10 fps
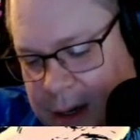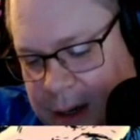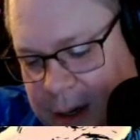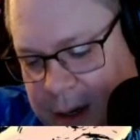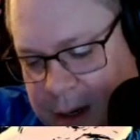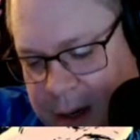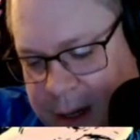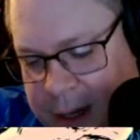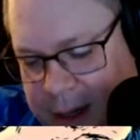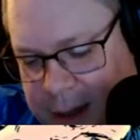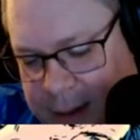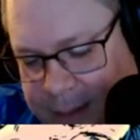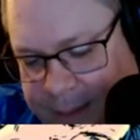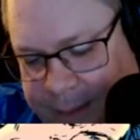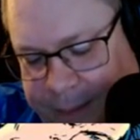Yeah. taking um, up the
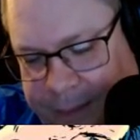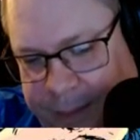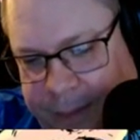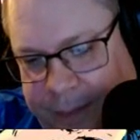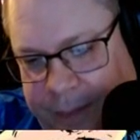dirt on her.